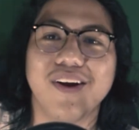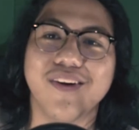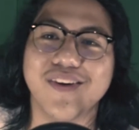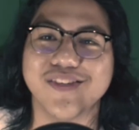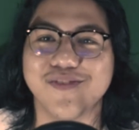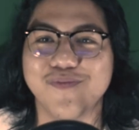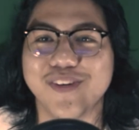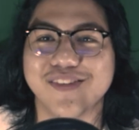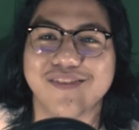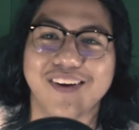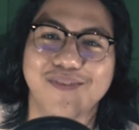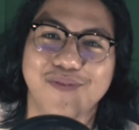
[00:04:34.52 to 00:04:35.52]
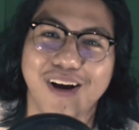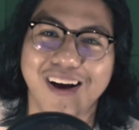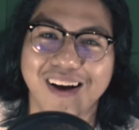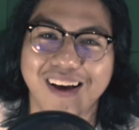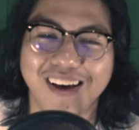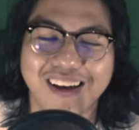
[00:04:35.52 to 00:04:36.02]
Rest in peace,
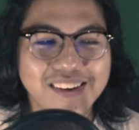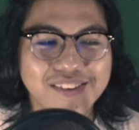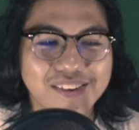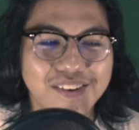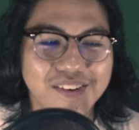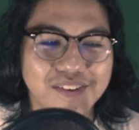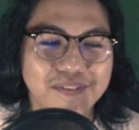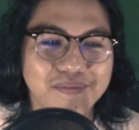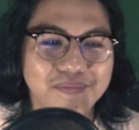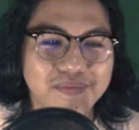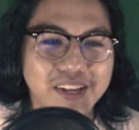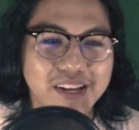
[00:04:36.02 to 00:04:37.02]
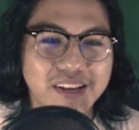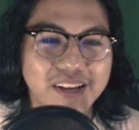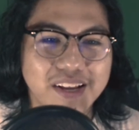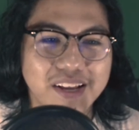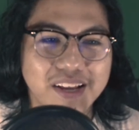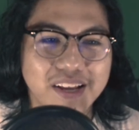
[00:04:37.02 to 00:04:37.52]
grandpa. So
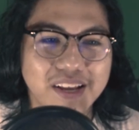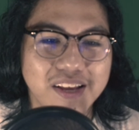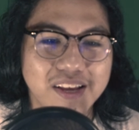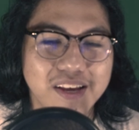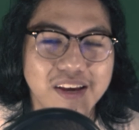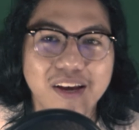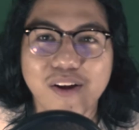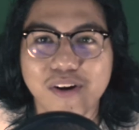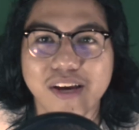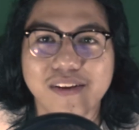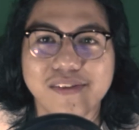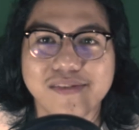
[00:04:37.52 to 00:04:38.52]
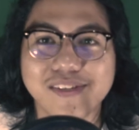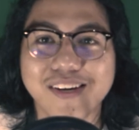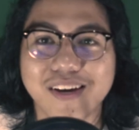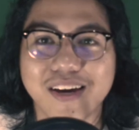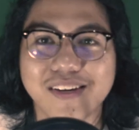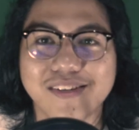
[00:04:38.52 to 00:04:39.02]
alright, see you
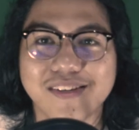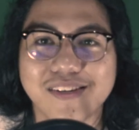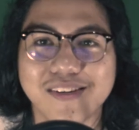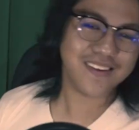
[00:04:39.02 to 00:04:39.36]
guys.